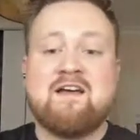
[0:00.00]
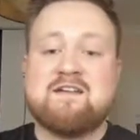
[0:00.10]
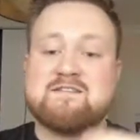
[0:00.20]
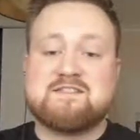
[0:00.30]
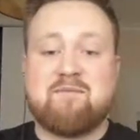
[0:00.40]

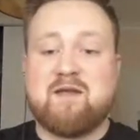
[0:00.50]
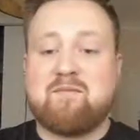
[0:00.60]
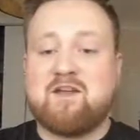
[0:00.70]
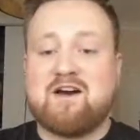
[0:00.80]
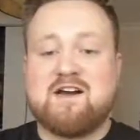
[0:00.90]
Some may
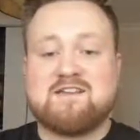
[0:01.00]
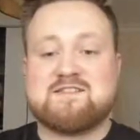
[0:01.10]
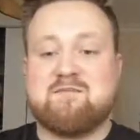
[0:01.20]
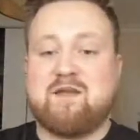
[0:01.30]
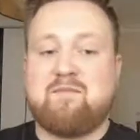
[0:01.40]
be higher,
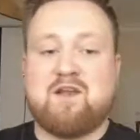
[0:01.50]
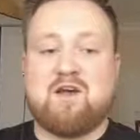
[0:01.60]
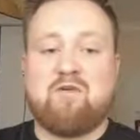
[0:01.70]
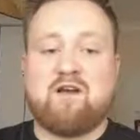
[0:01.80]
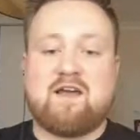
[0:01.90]
some may be
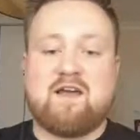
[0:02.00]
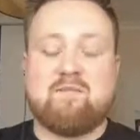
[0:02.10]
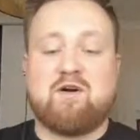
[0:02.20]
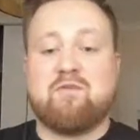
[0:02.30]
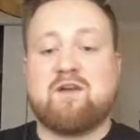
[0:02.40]
lower, okay?
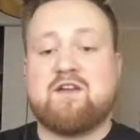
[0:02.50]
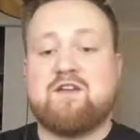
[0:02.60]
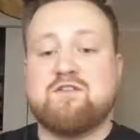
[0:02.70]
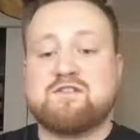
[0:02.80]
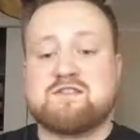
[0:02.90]
But we're going to
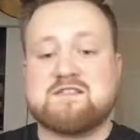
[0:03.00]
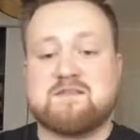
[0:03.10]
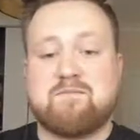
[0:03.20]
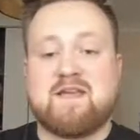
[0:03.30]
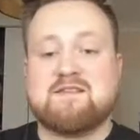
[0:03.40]
use this as a
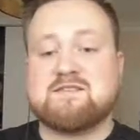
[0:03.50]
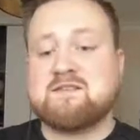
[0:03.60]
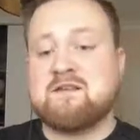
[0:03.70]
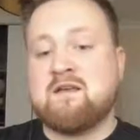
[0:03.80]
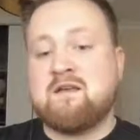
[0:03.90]
base
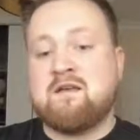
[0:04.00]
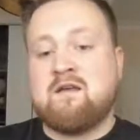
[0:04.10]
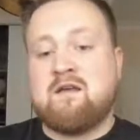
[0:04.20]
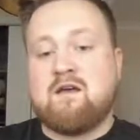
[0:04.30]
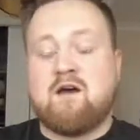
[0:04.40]

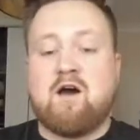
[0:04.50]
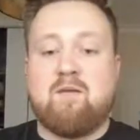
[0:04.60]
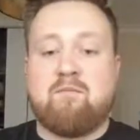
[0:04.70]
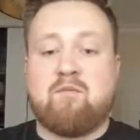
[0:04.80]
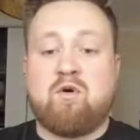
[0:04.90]

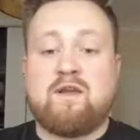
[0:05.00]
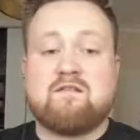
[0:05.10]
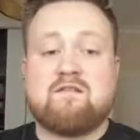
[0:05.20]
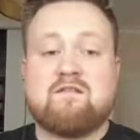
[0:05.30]
point.